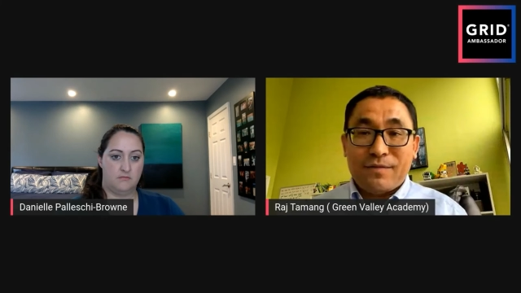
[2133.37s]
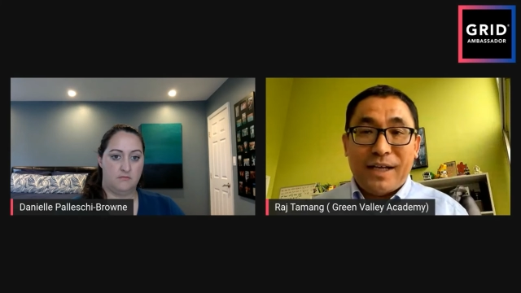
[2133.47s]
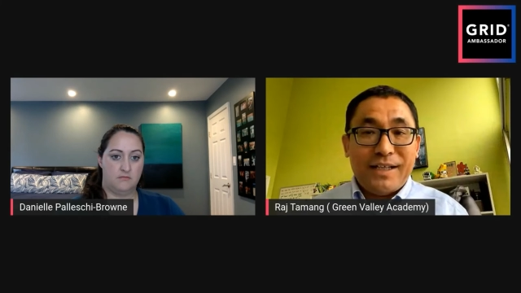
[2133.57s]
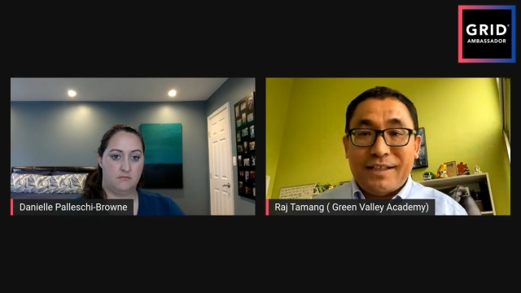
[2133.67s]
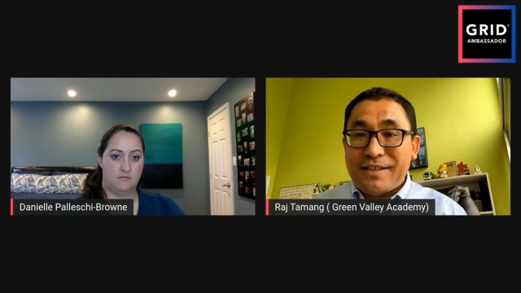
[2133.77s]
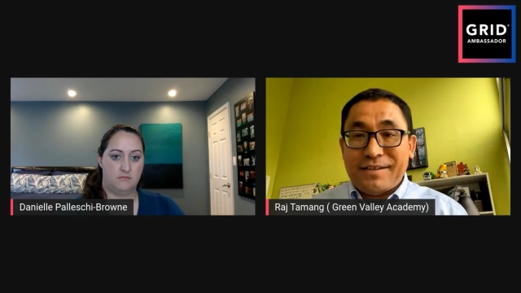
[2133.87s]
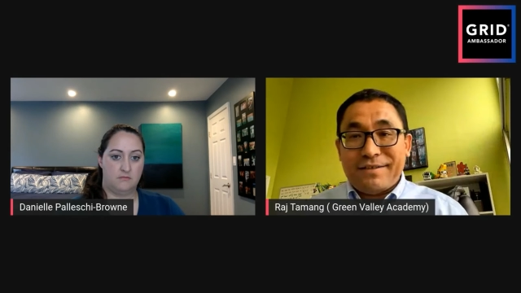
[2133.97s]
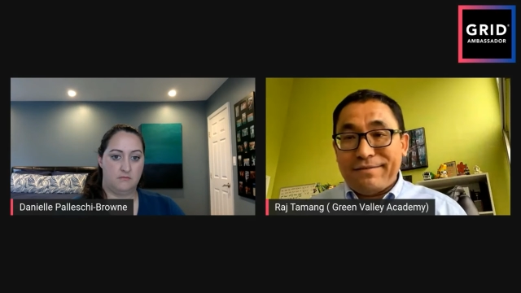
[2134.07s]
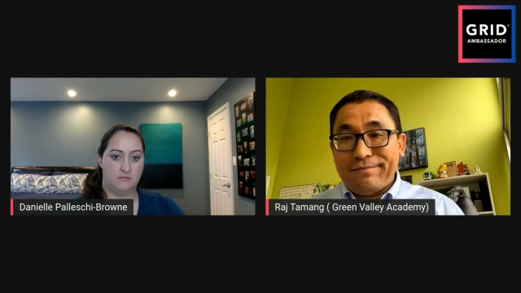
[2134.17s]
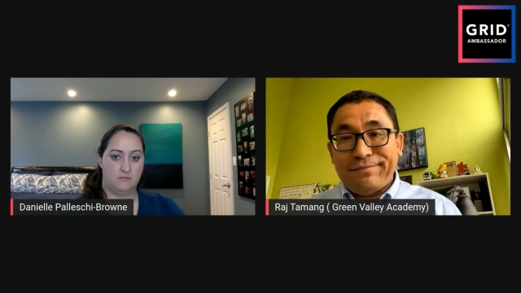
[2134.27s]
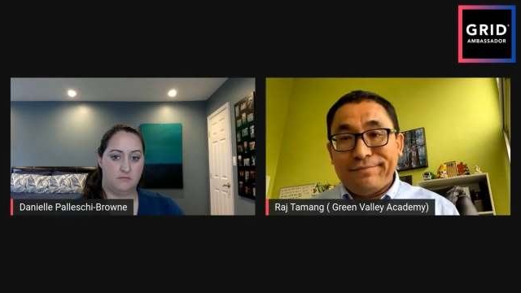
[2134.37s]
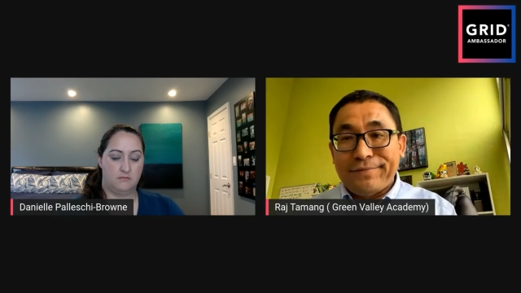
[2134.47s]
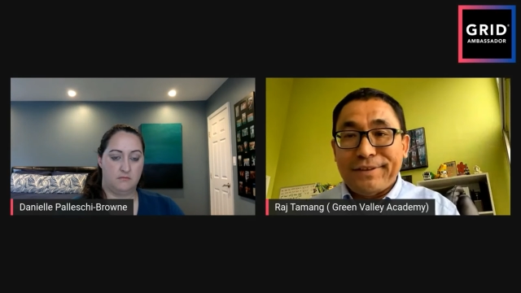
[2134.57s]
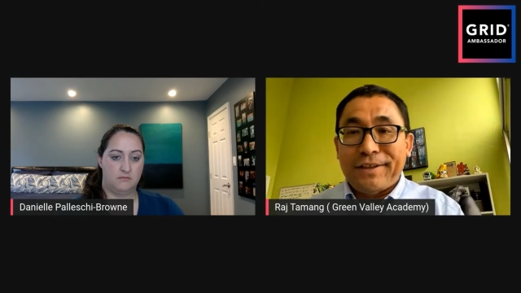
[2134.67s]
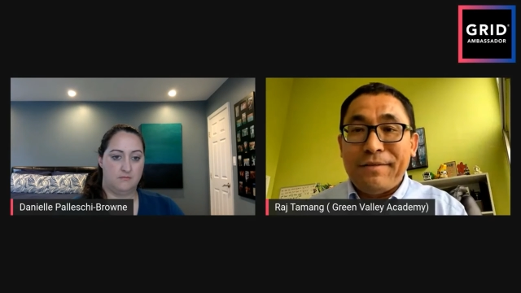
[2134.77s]
Speaker 1: right it just
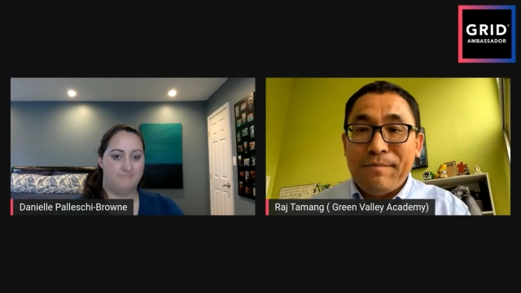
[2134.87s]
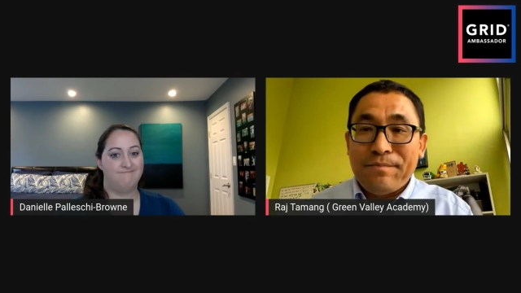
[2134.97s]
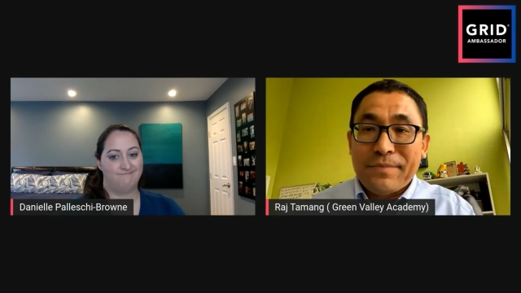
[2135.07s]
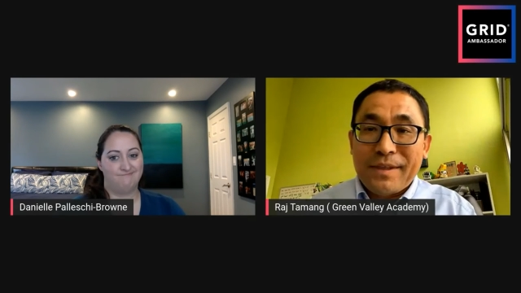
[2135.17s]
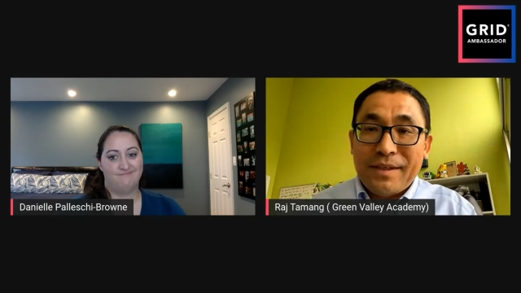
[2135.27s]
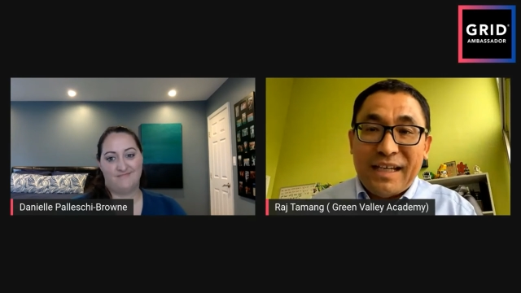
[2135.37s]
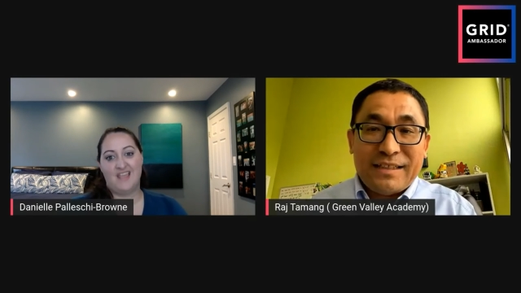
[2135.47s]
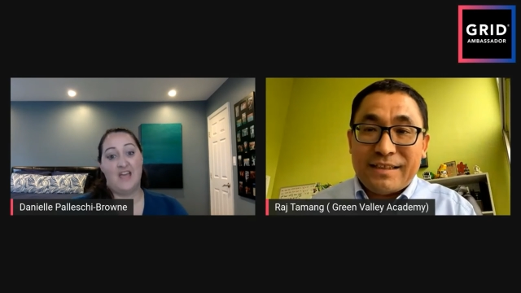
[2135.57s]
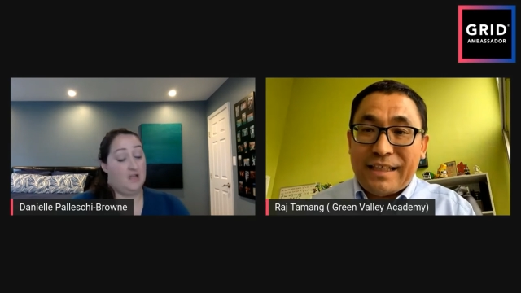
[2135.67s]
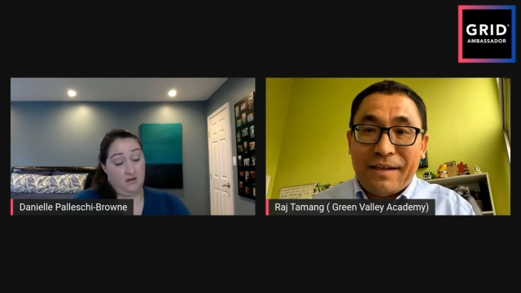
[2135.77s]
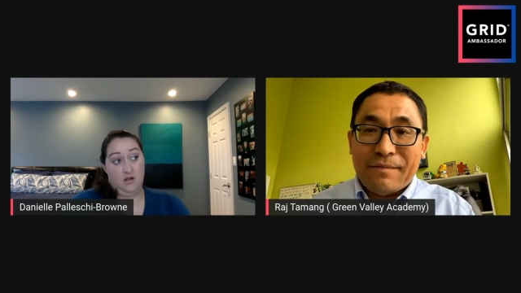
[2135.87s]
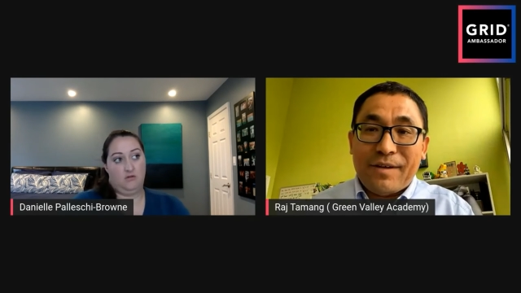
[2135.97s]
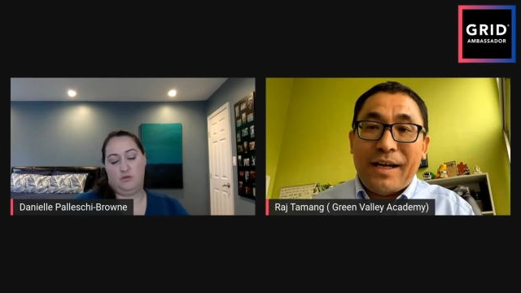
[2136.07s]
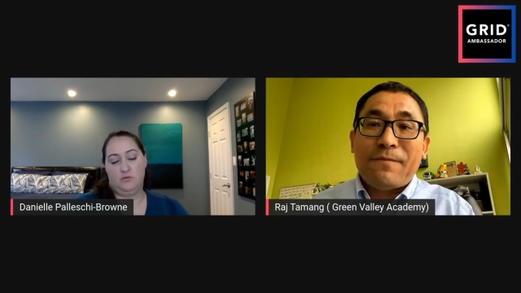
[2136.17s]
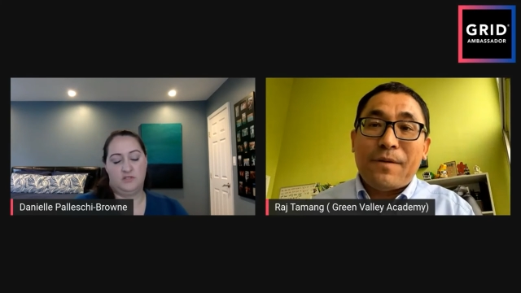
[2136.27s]
you know it's the same no,
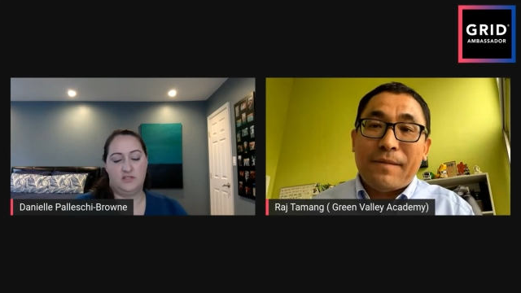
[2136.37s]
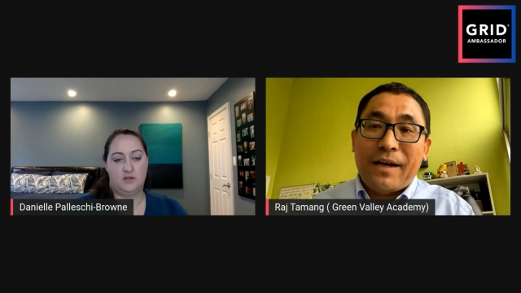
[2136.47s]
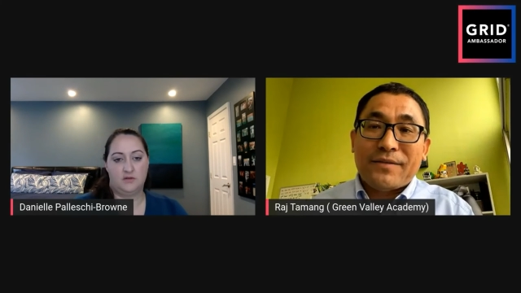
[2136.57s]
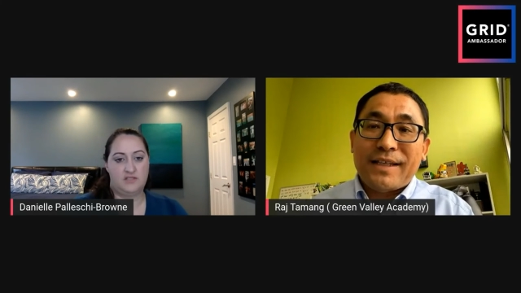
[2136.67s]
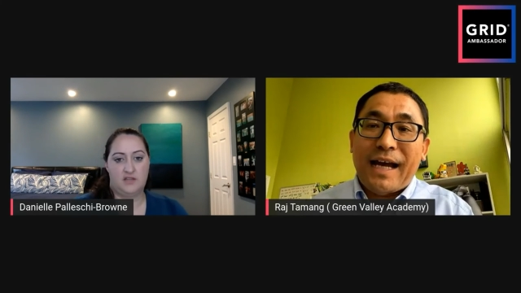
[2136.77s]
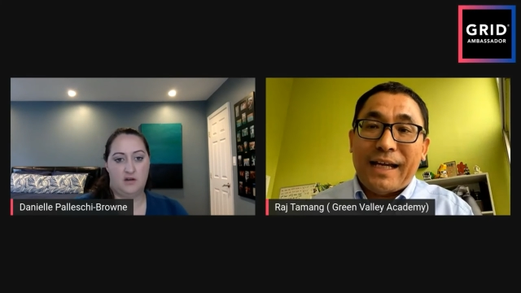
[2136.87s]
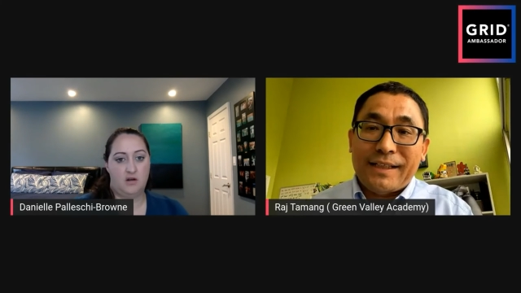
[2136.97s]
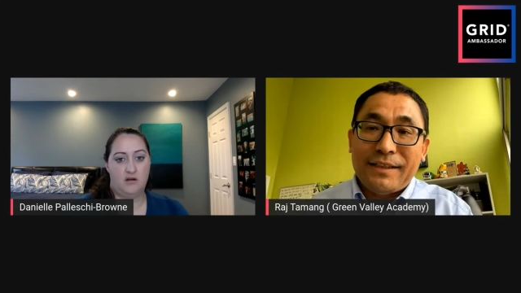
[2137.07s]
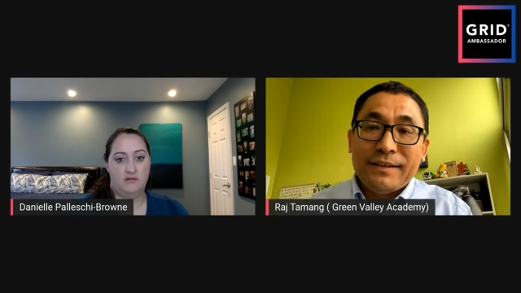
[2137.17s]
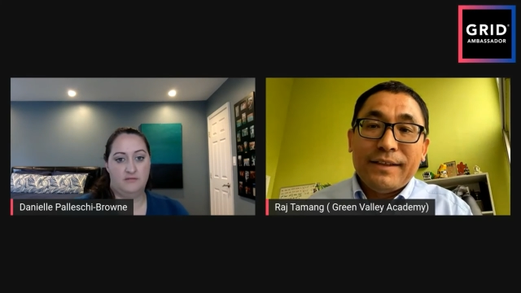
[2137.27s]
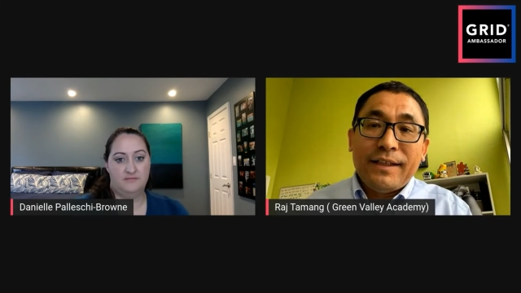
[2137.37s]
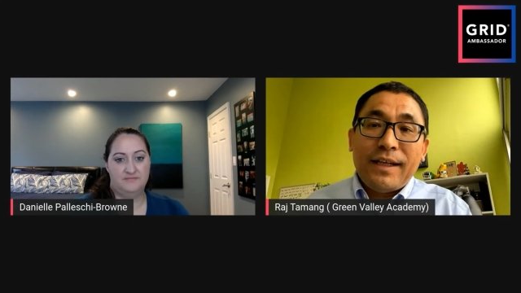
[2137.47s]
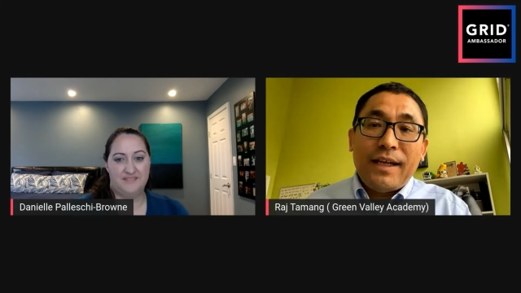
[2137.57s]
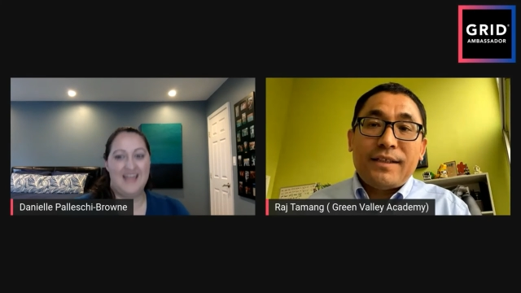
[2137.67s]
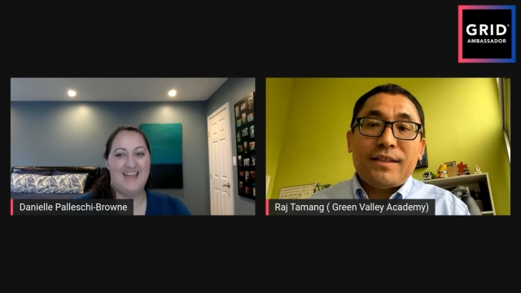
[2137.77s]
right from outside
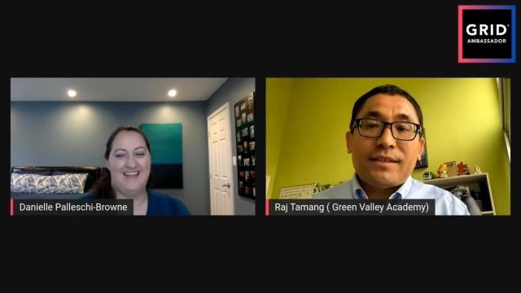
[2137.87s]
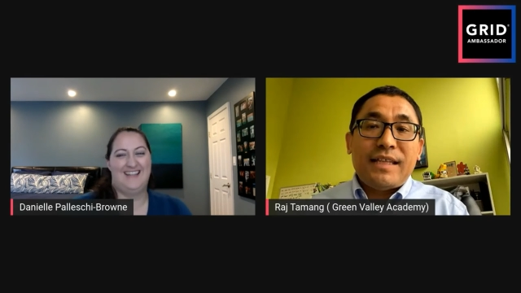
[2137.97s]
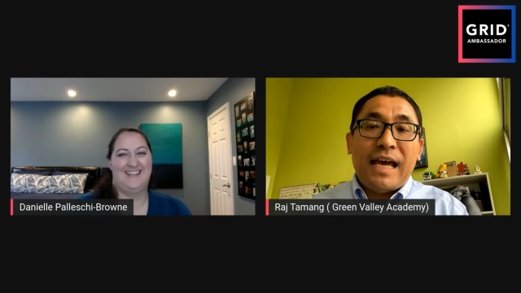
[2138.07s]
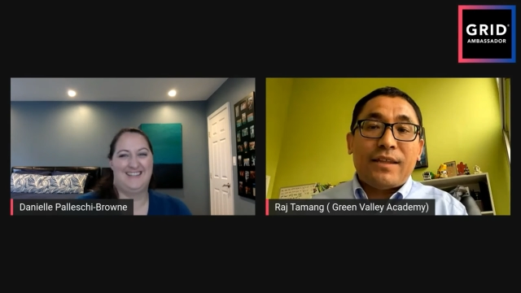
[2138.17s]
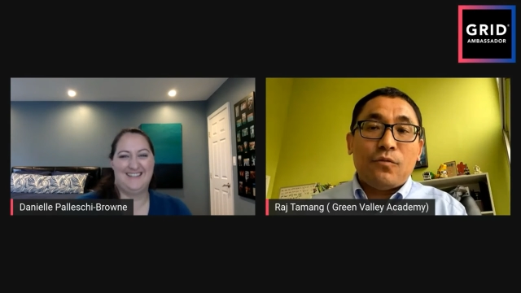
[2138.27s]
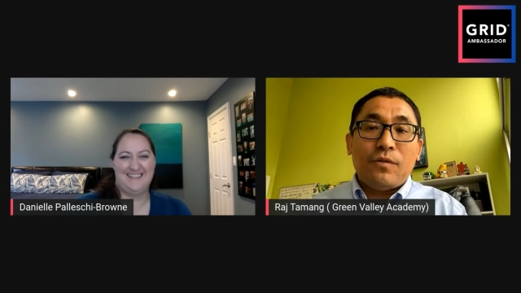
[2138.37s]
it's just that